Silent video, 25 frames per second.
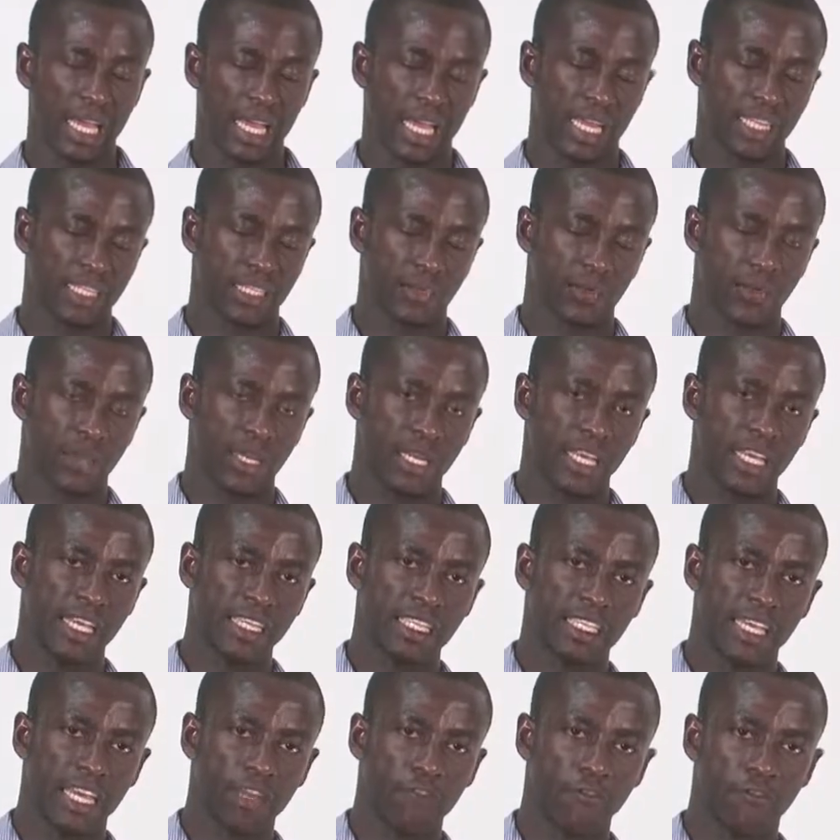It
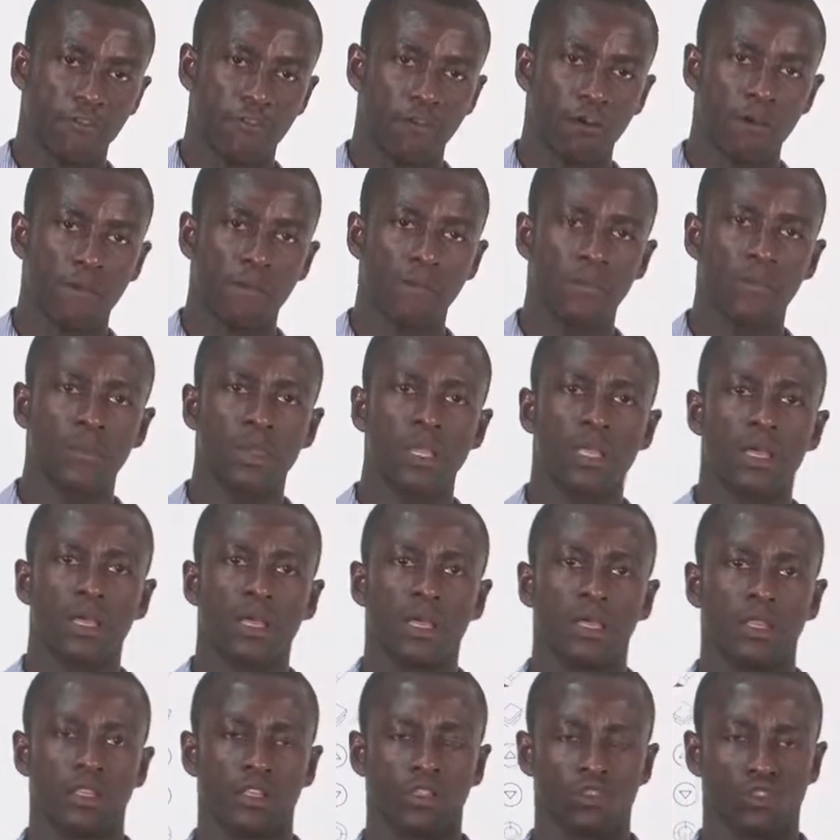emanated from
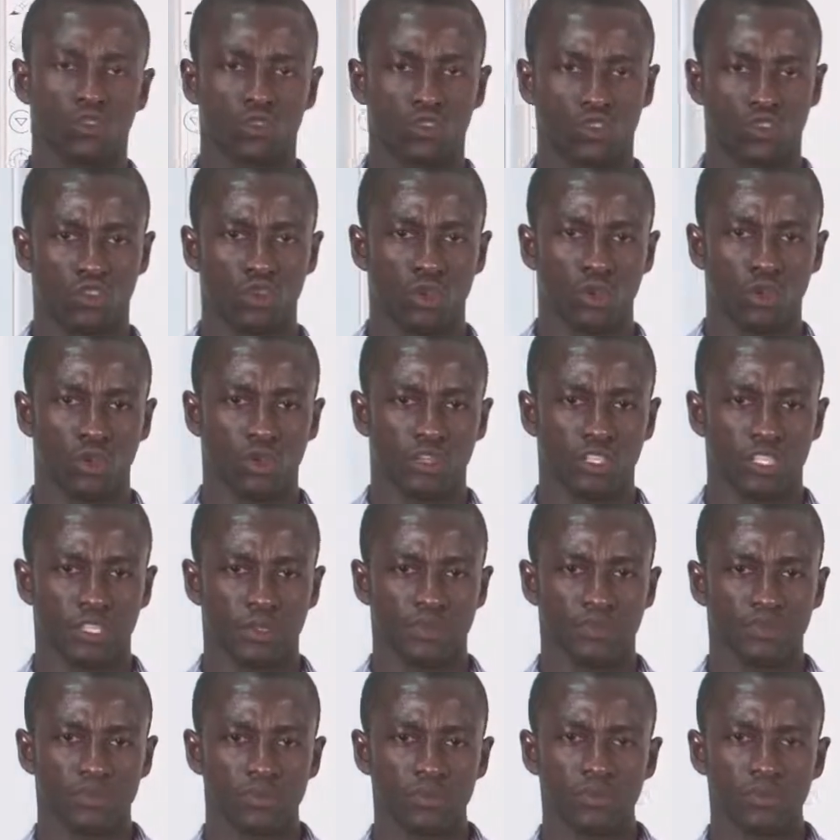the sociology.